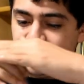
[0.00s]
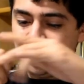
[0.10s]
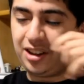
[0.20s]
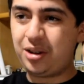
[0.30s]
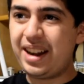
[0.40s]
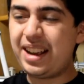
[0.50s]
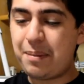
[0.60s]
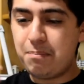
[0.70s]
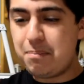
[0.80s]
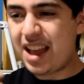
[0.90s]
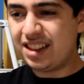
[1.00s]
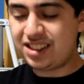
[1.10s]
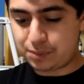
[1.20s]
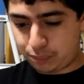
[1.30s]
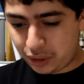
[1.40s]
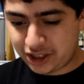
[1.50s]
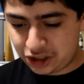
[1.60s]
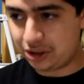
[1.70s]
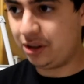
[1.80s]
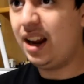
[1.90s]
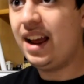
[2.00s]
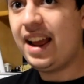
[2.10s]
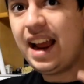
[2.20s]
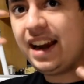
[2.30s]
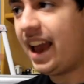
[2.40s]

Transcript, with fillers: other, creating immense pressure and